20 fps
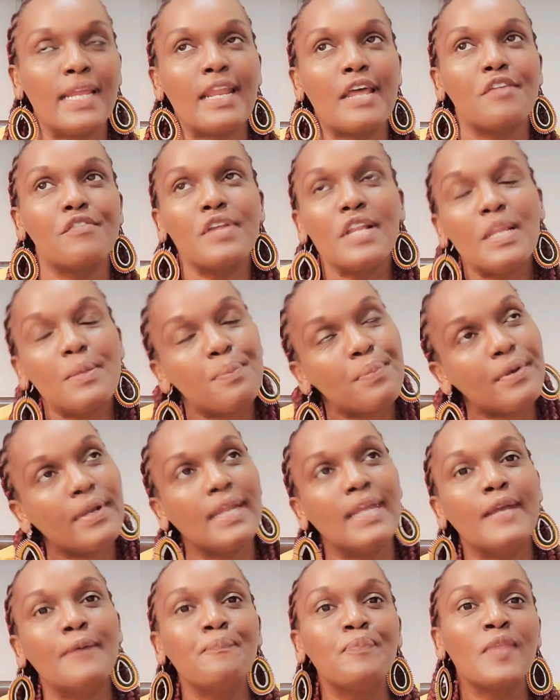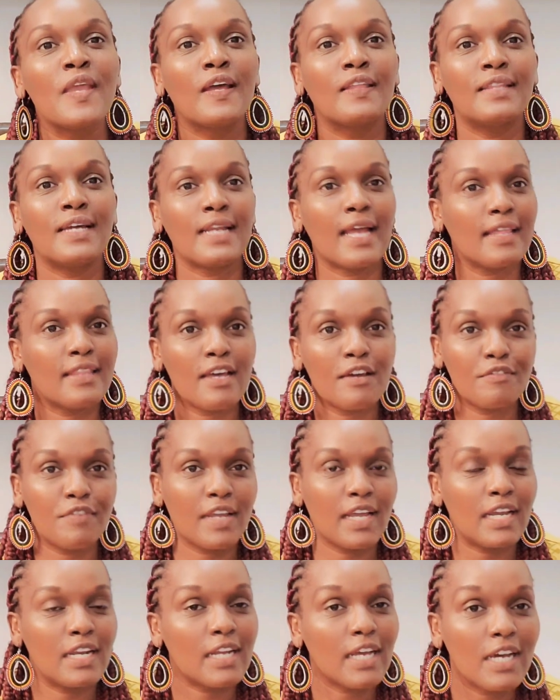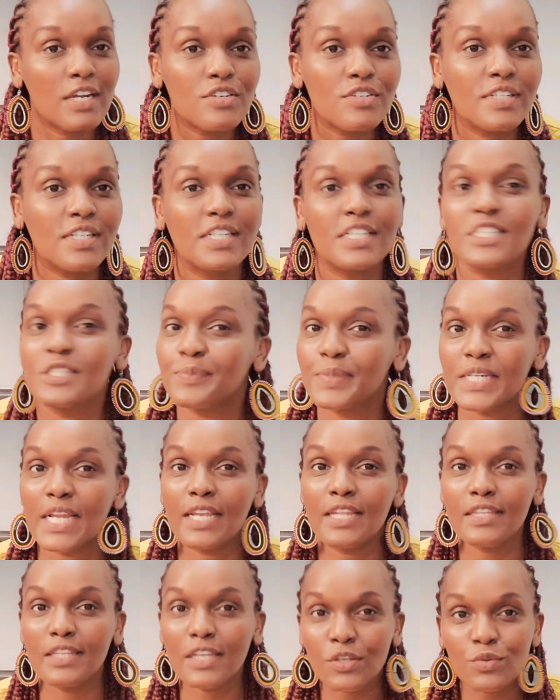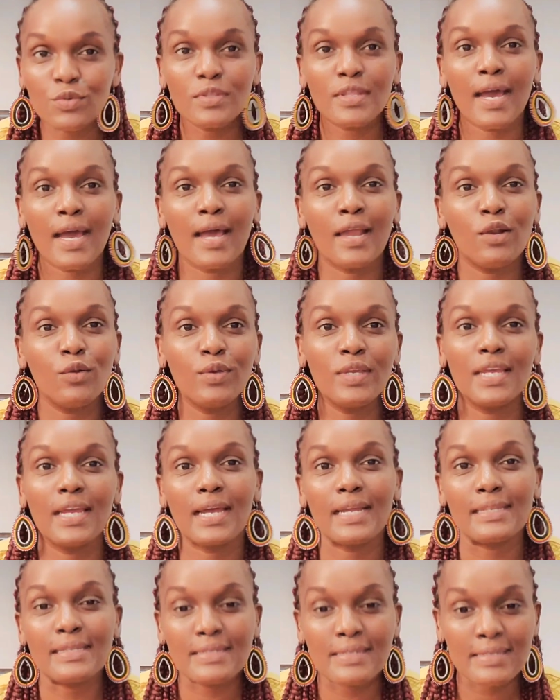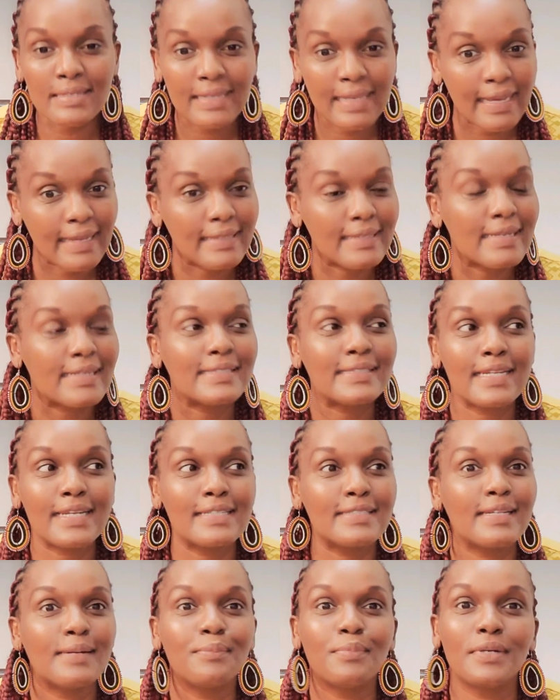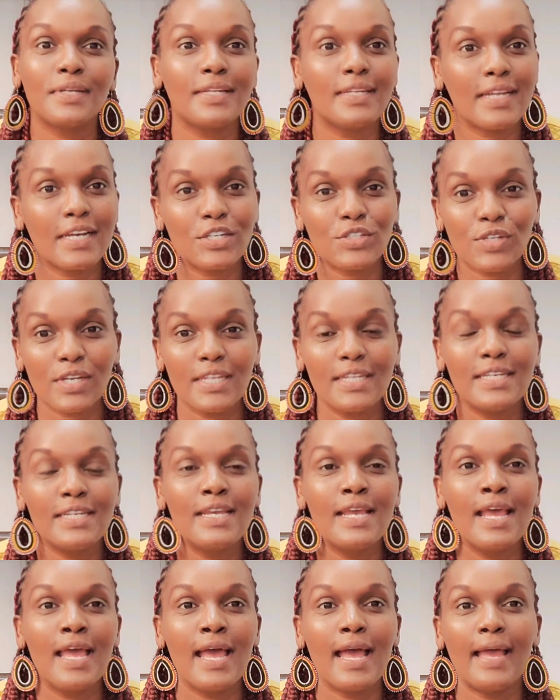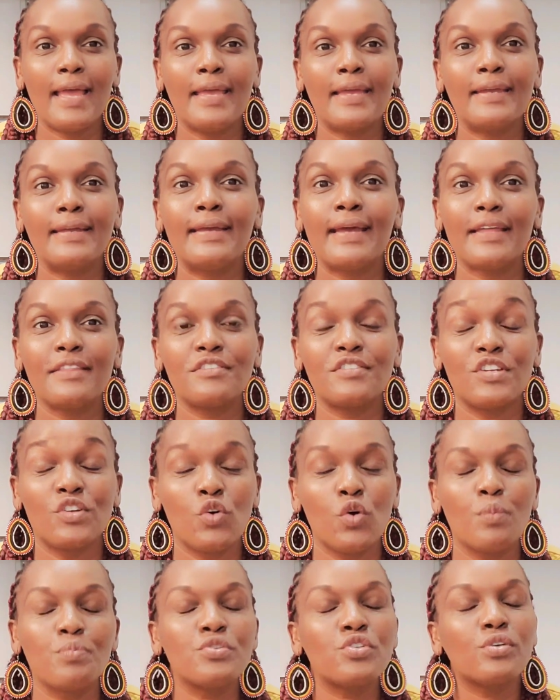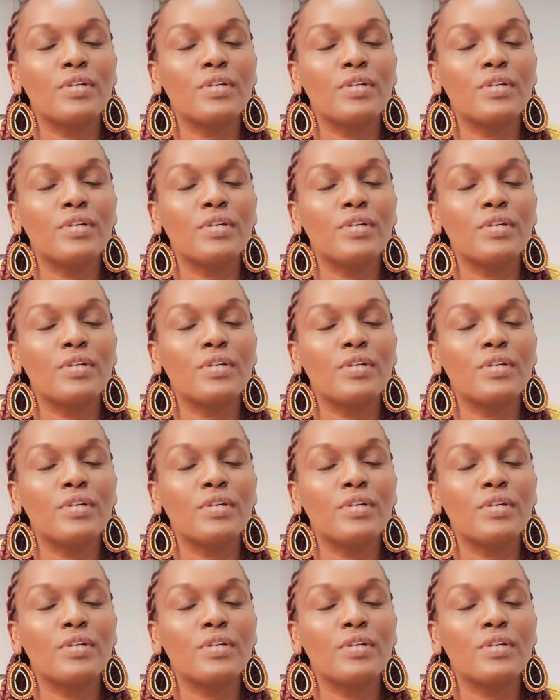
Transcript: And I really pray that other African countries, especially the youth, are looking at Kenya's example and actually gathering hope.